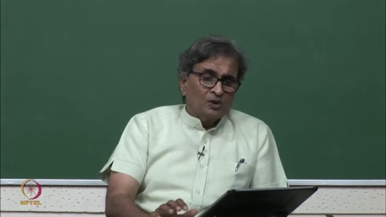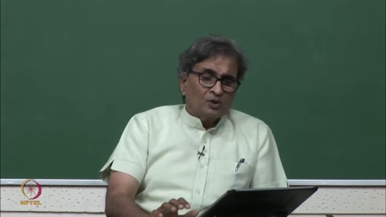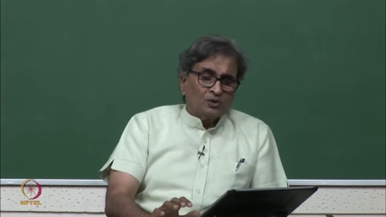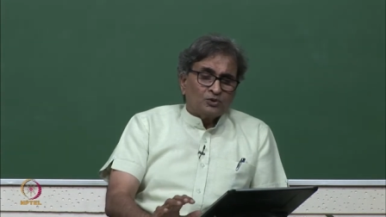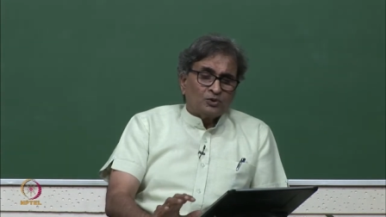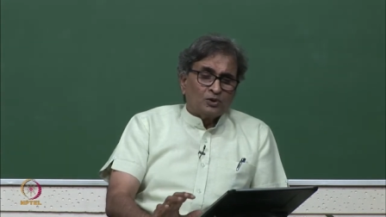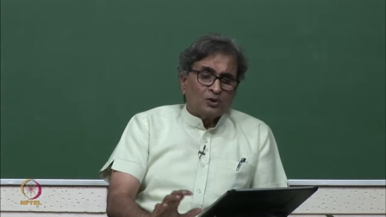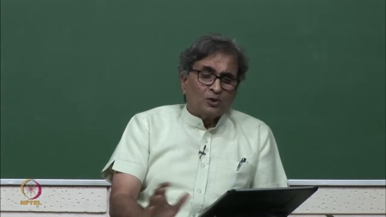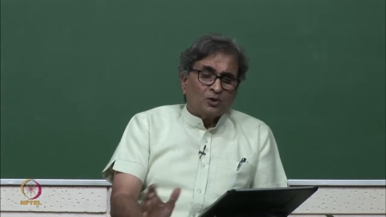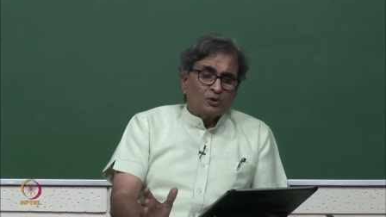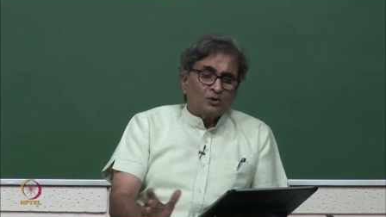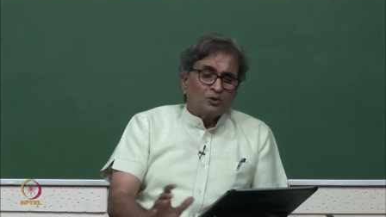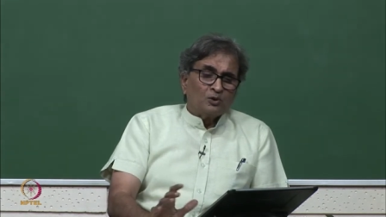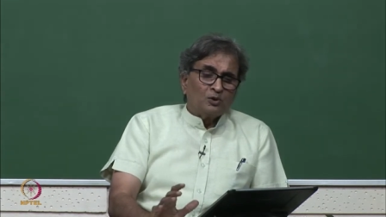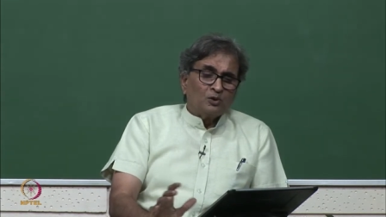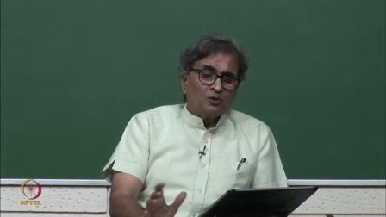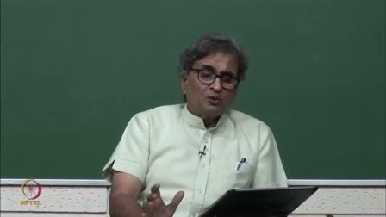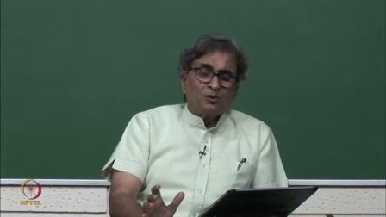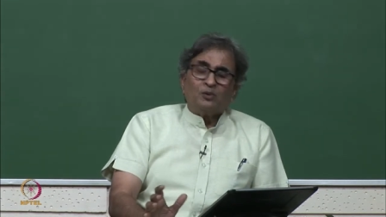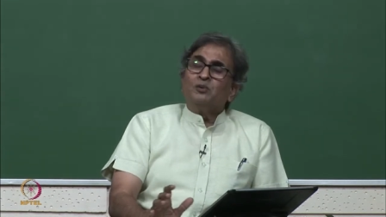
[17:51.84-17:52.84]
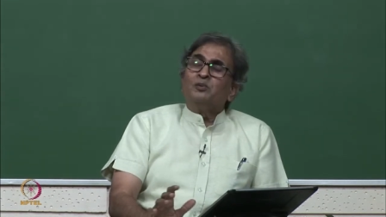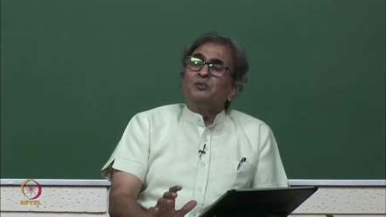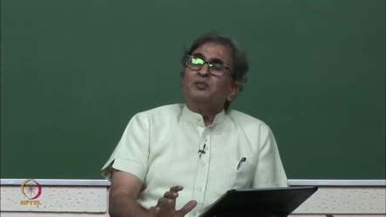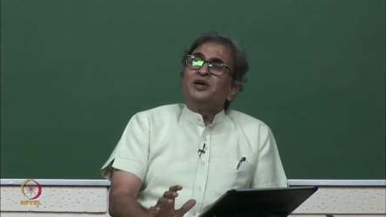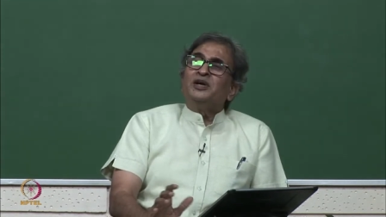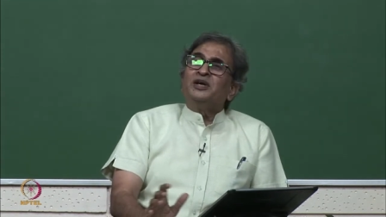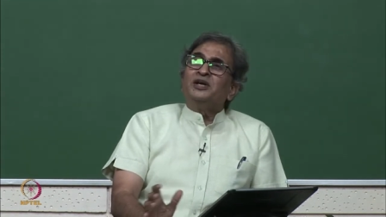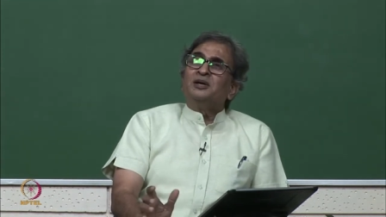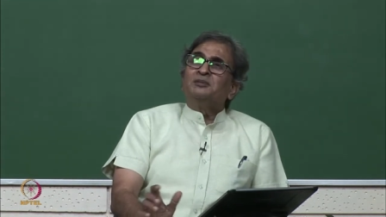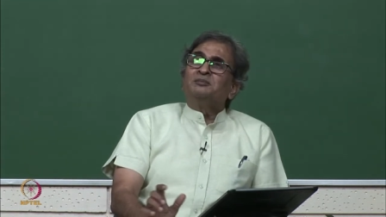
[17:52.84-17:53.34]
So, low to
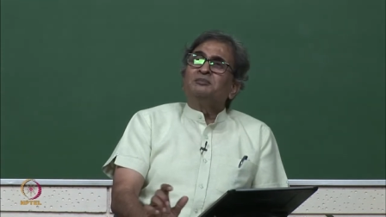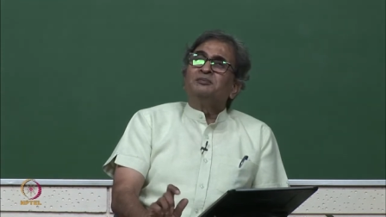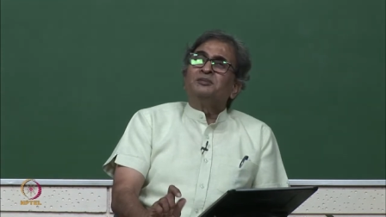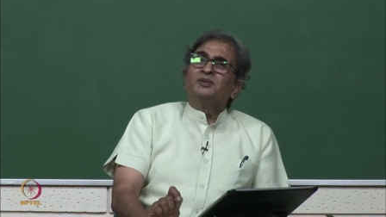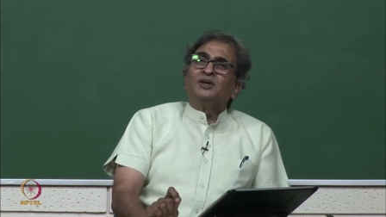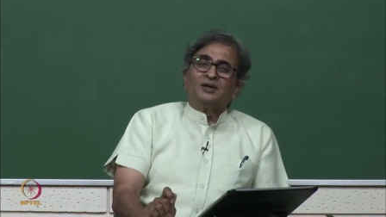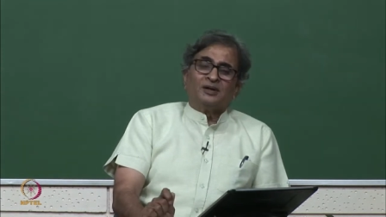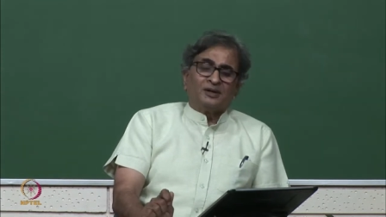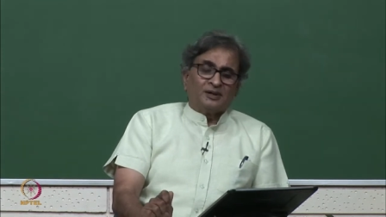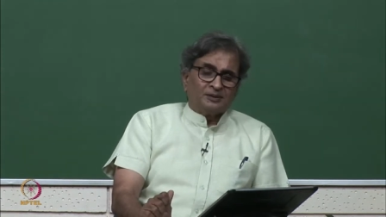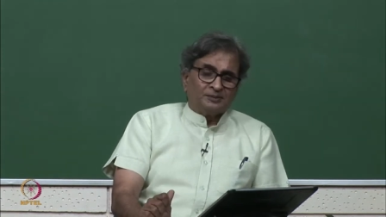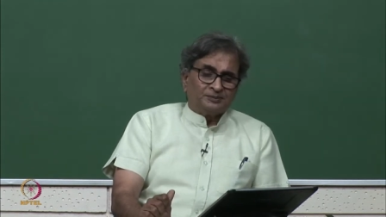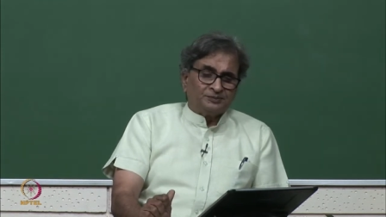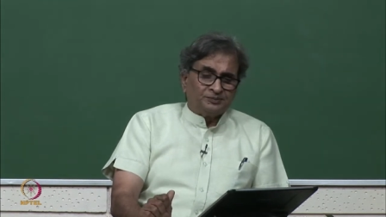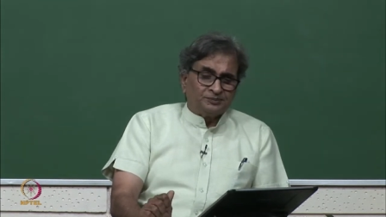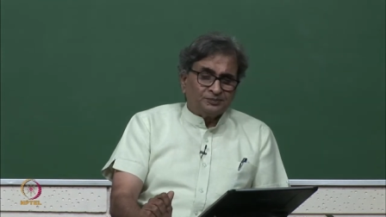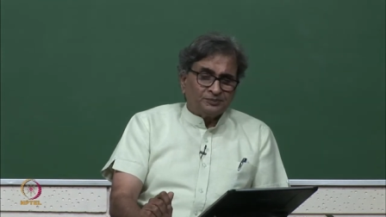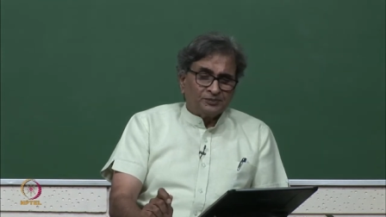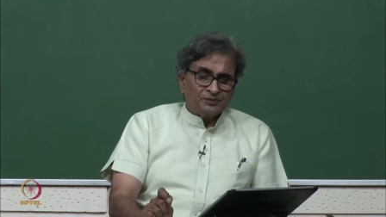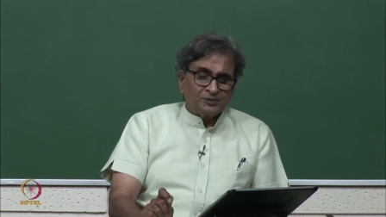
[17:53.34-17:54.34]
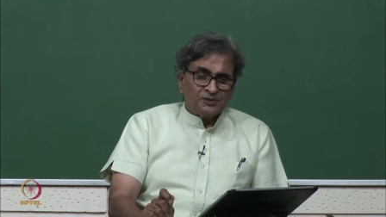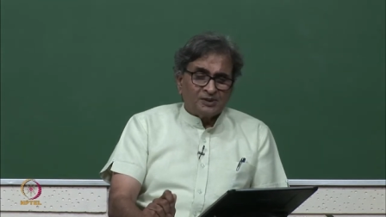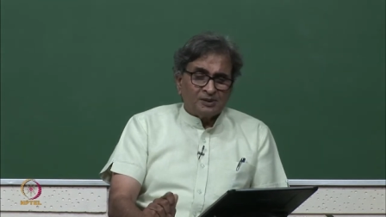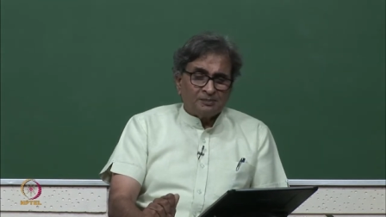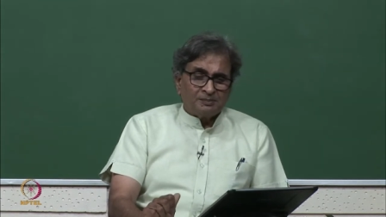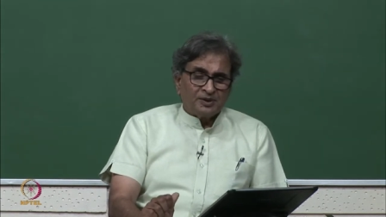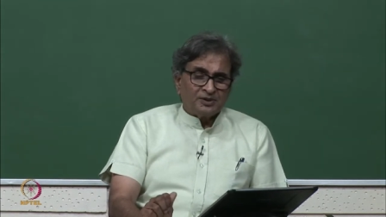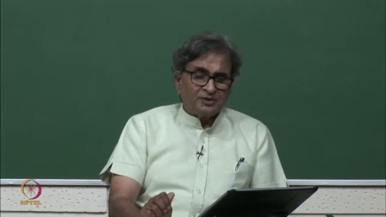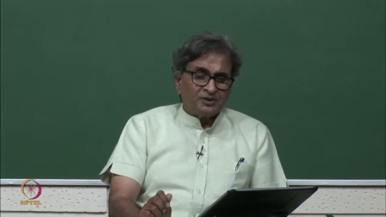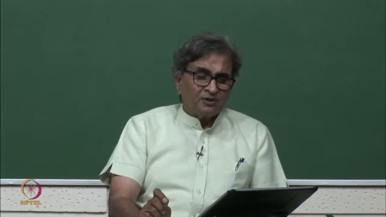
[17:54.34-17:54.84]
medium uh,
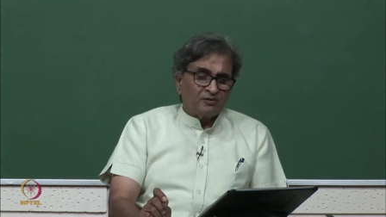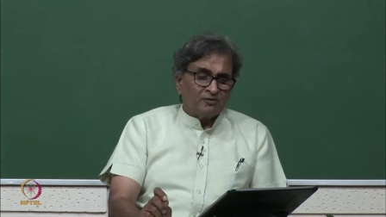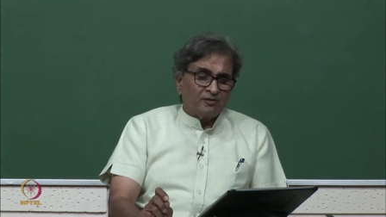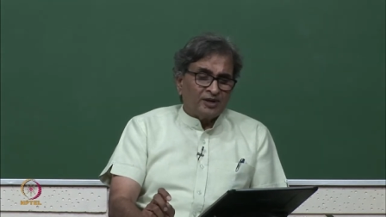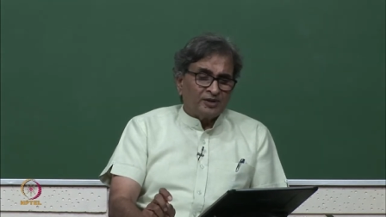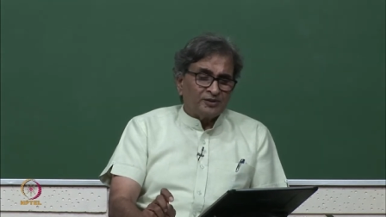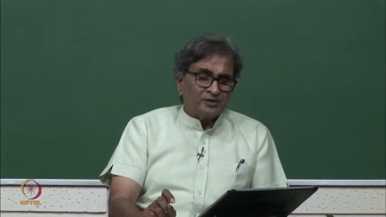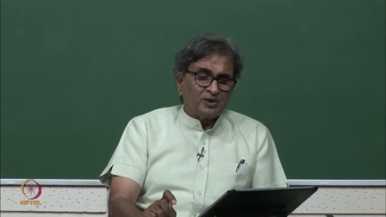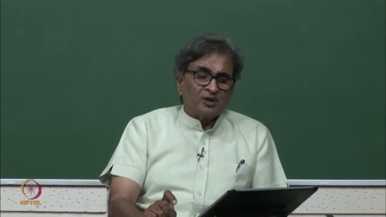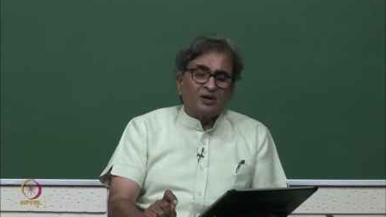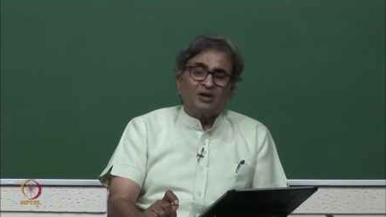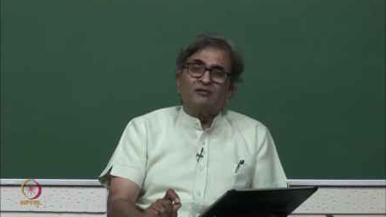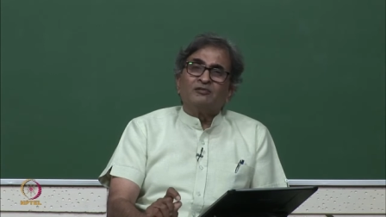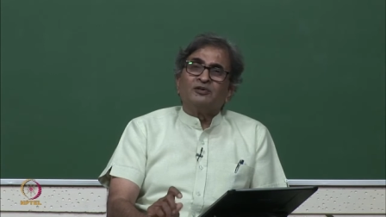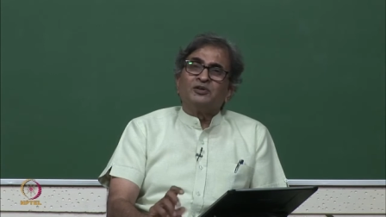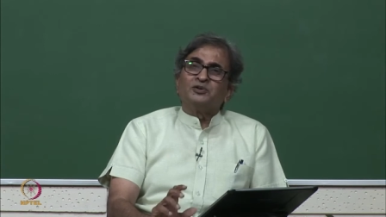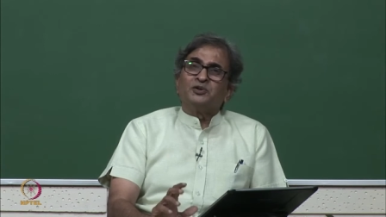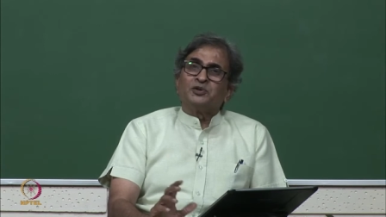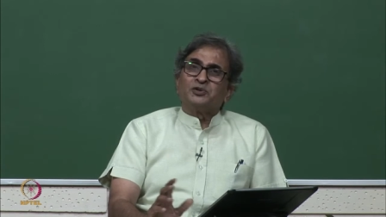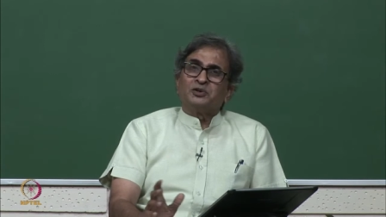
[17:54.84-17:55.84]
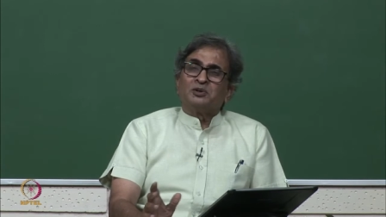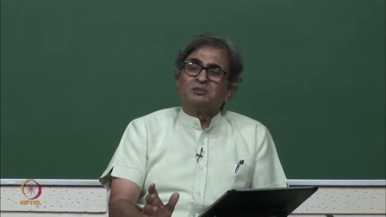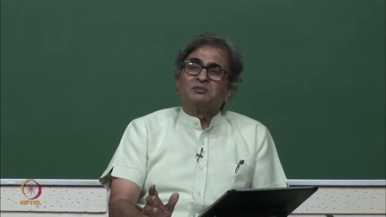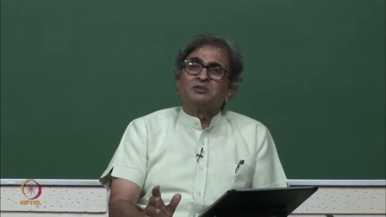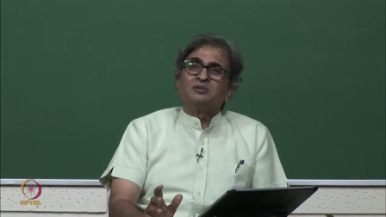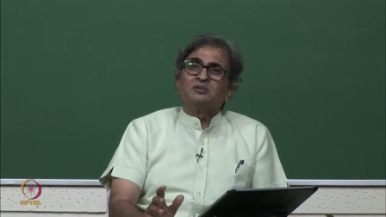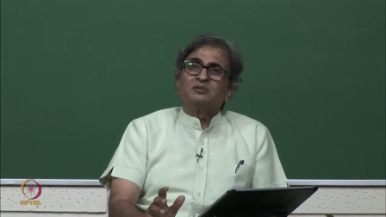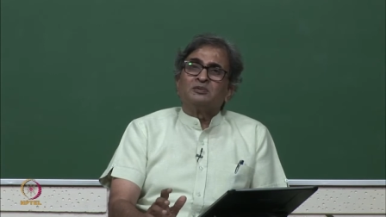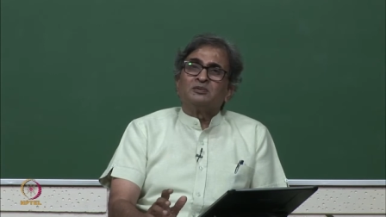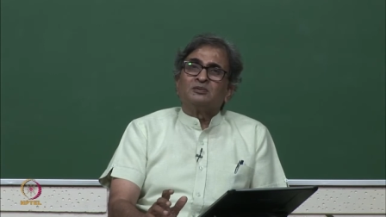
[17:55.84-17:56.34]
temperature waste recovery
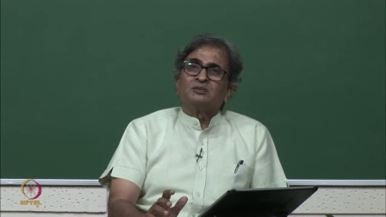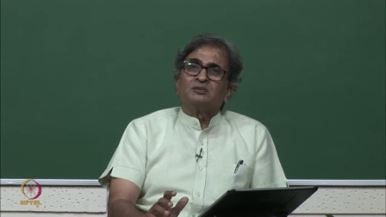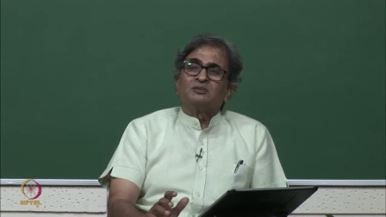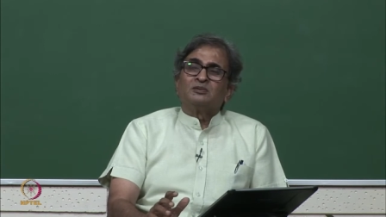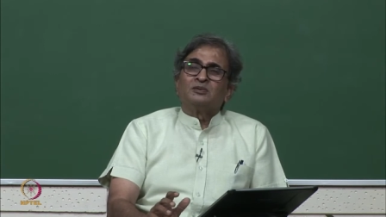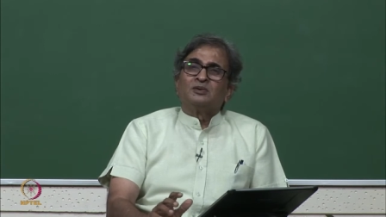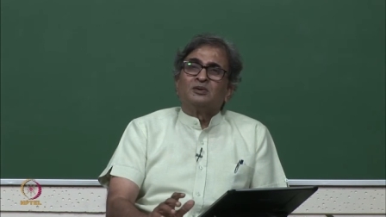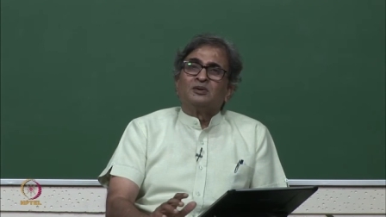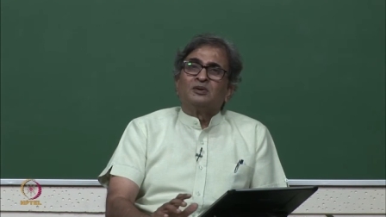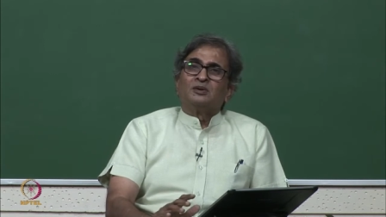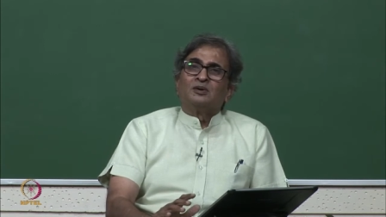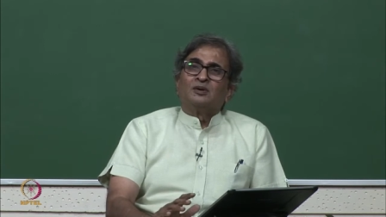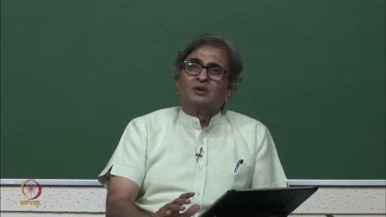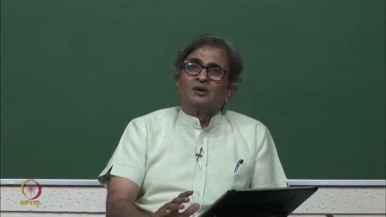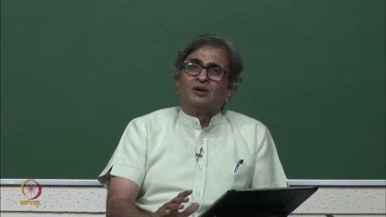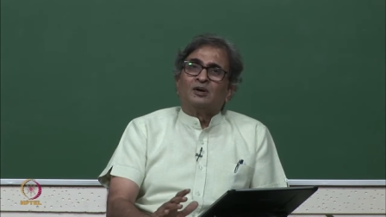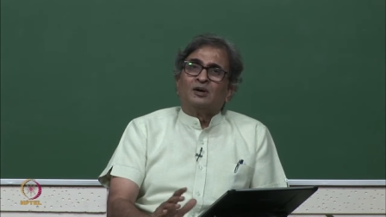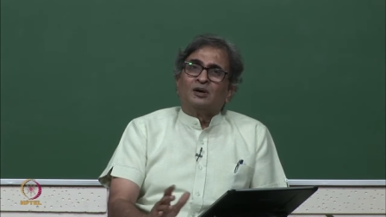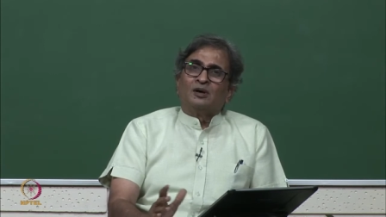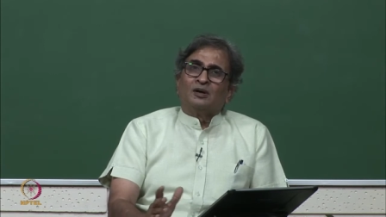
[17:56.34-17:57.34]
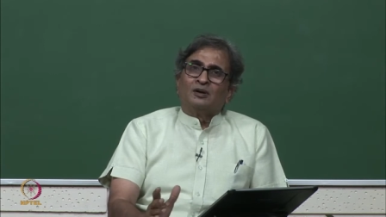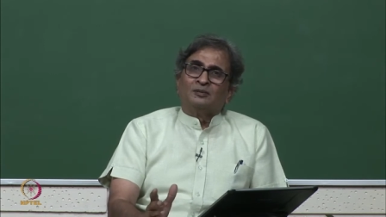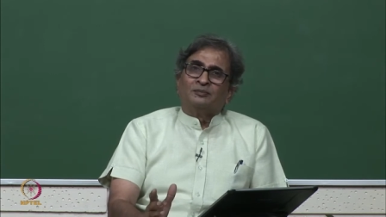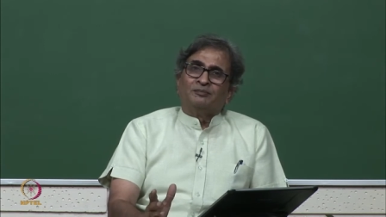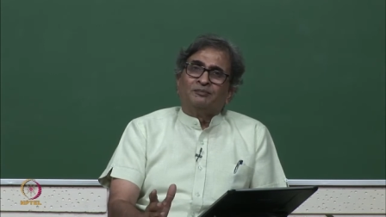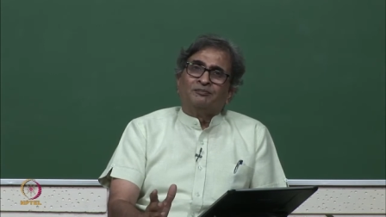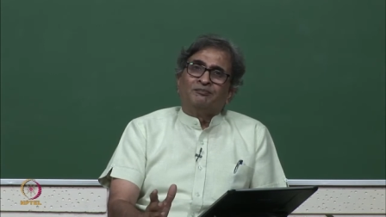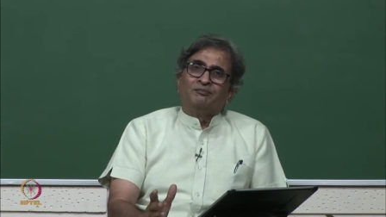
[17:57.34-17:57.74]
systems uh,